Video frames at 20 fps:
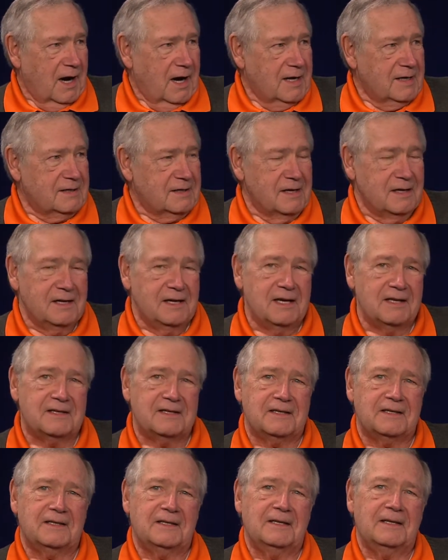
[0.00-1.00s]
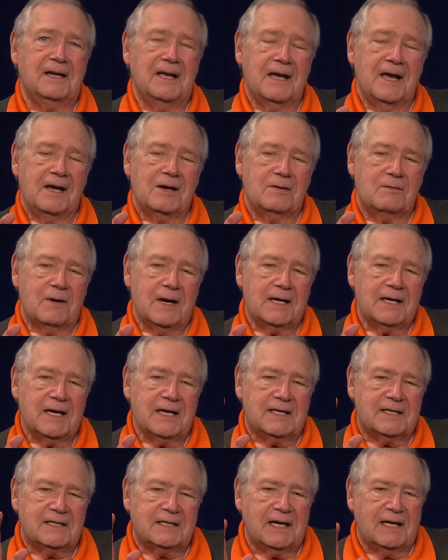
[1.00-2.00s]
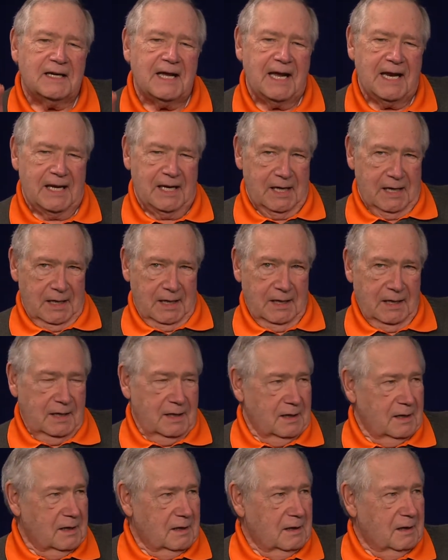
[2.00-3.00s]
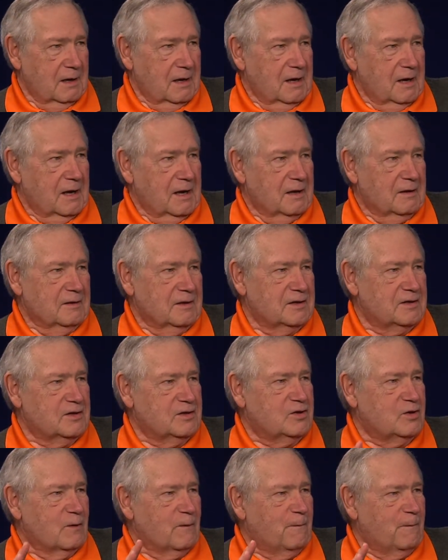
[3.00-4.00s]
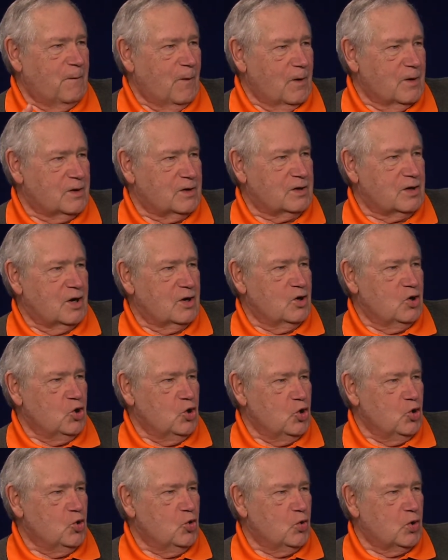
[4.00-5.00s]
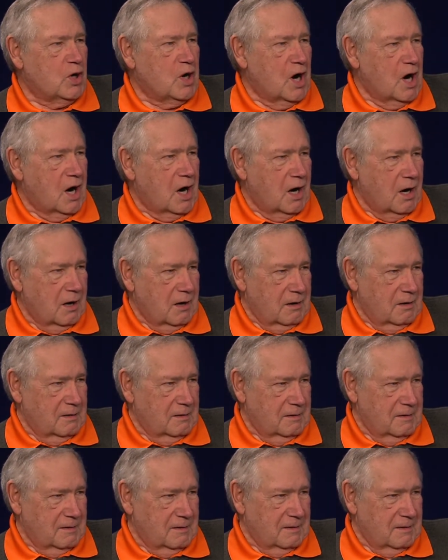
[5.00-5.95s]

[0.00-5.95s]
I said, it's, Craig, it's today. This is your first new car